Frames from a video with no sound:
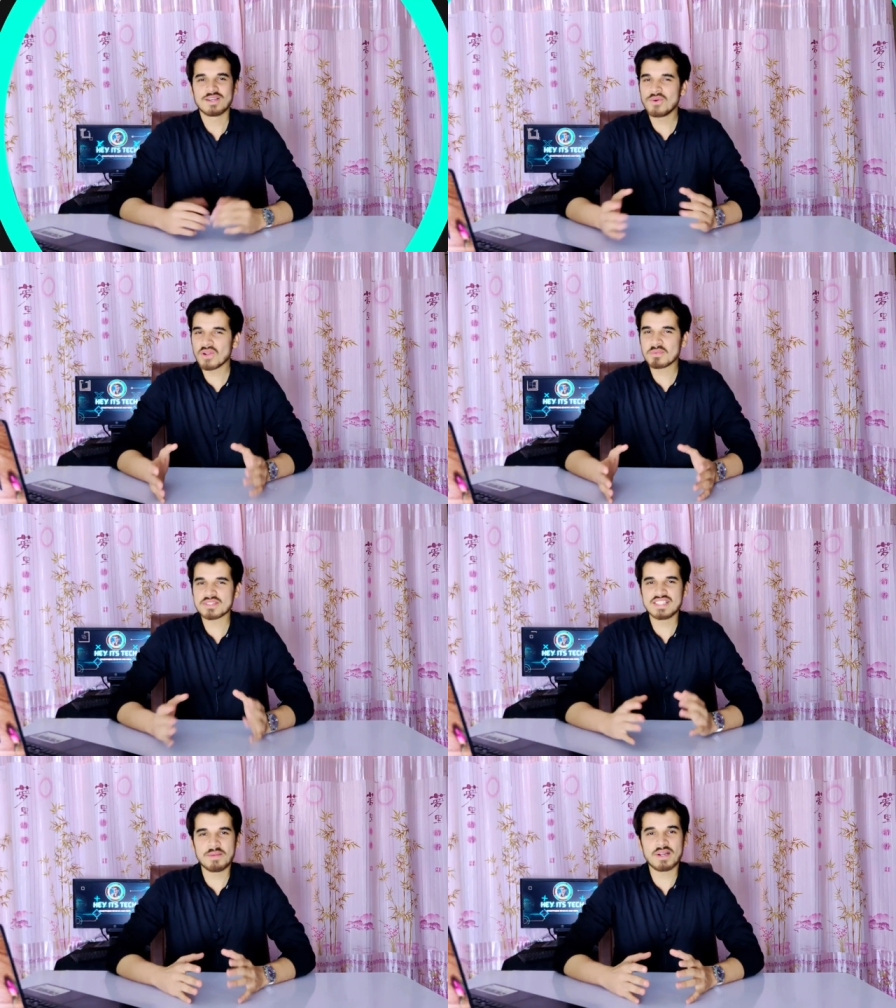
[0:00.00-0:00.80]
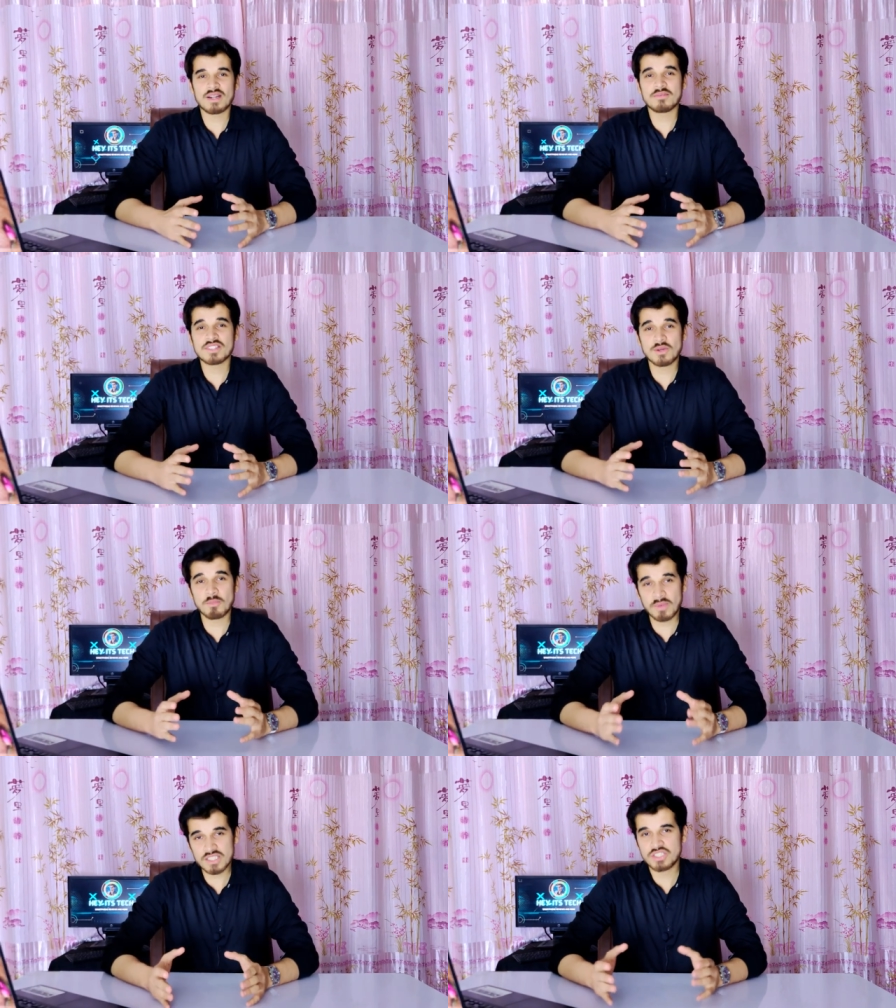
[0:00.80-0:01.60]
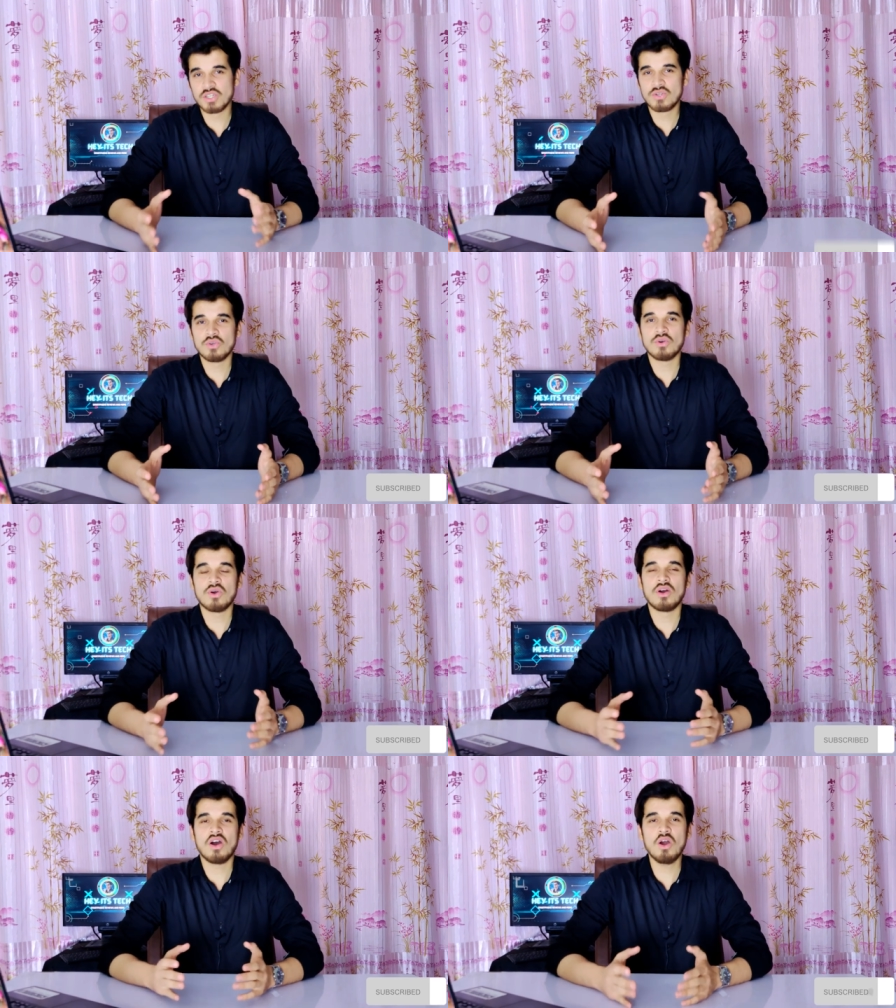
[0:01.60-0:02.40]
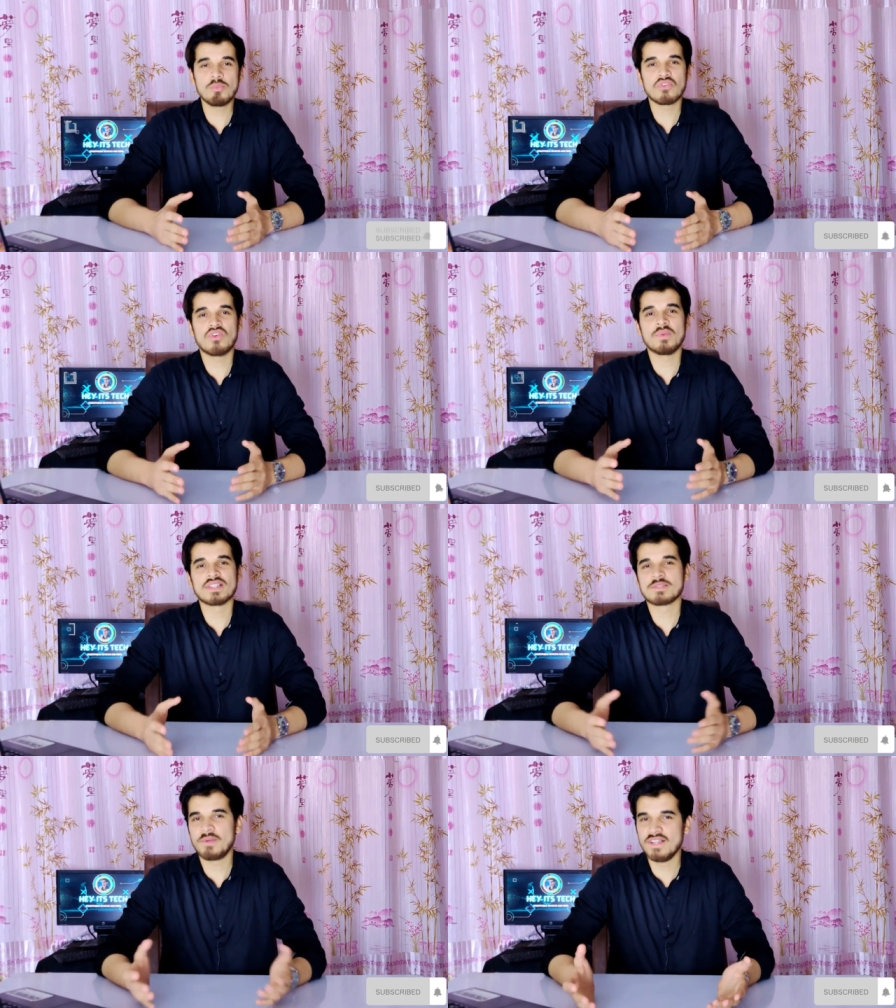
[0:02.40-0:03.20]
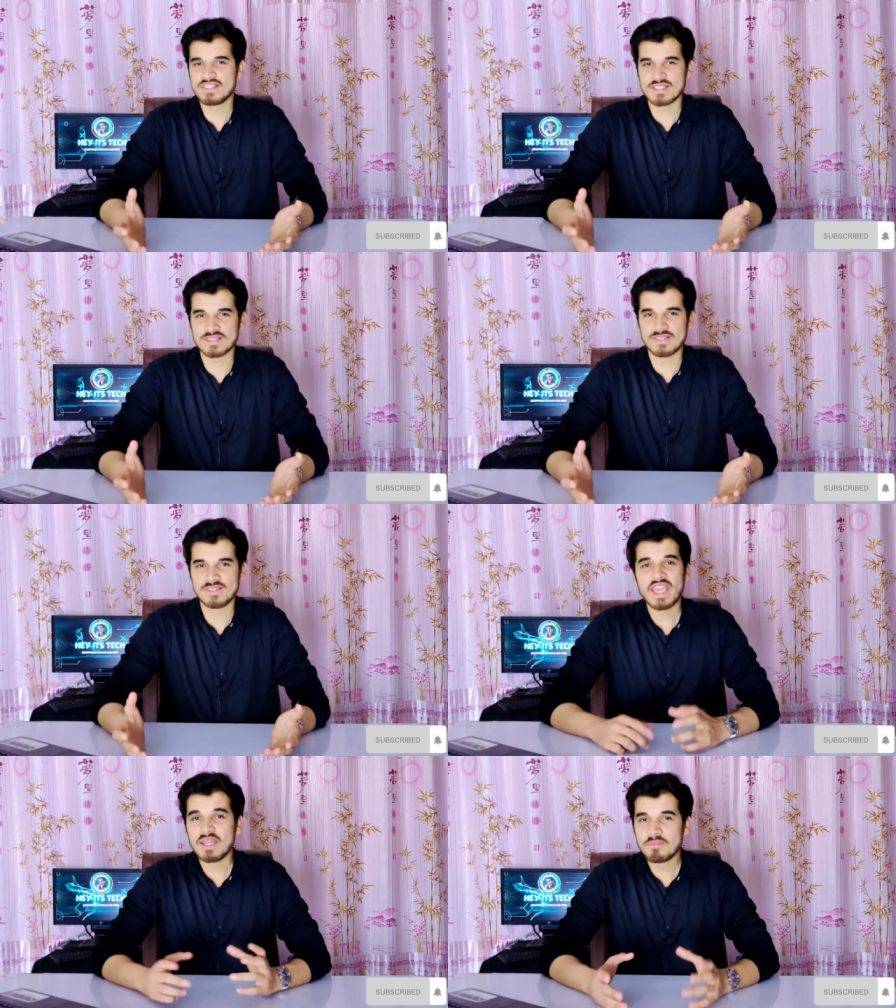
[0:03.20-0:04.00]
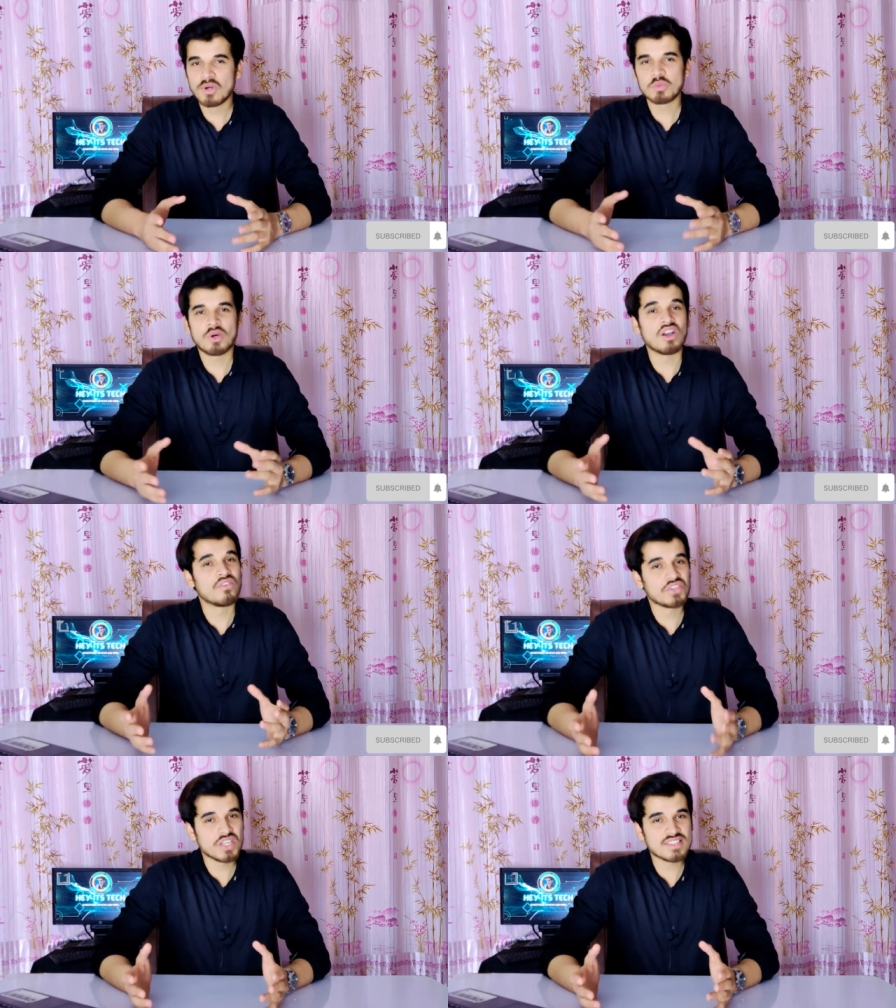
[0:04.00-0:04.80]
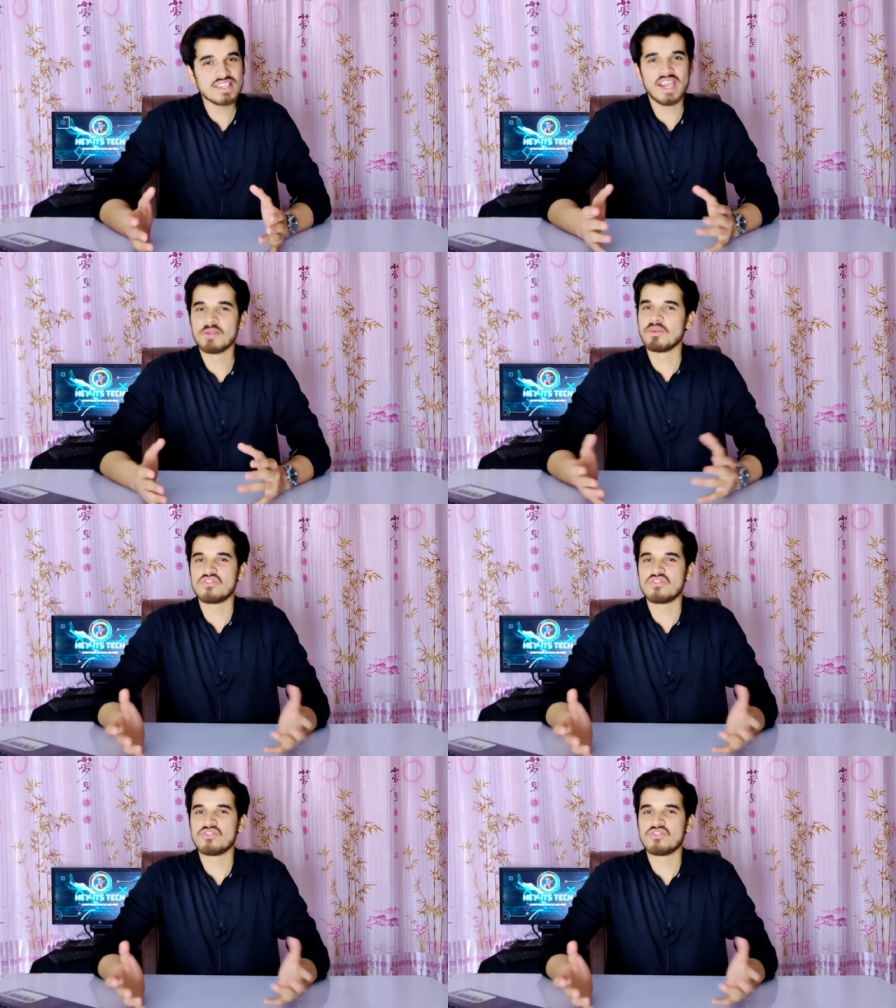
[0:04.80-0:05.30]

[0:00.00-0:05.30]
The Qualcomm Snapdragon seven Plus Gen two outperformed its predecessor in both power efficiency and